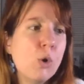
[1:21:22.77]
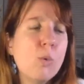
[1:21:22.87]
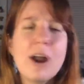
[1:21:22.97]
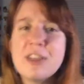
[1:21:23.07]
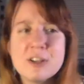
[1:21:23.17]

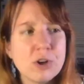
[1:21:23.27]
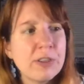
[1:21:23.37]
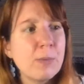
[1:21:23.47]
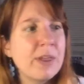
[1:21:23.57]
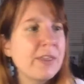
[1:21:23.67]
why things are
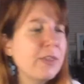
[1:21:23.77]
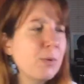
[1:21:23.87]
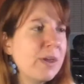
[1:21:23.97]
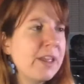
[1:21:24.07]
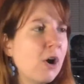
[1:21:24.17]
the way
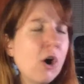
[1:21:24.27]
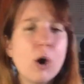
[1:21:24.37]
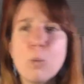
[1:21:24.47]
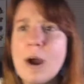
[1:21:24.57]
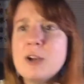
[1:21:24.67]
they
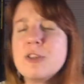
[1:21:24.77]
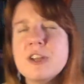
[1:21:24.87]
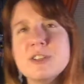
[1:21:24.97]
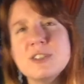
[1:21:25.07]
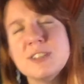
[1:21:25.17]
are. Why do
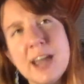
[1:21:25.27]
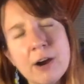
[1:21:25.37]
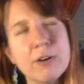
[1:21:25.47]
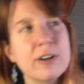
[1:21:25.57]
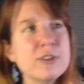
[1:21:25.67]
things
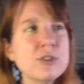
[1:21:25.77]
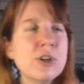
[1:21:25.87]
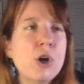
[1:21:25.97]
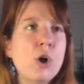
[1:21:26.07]
scare us?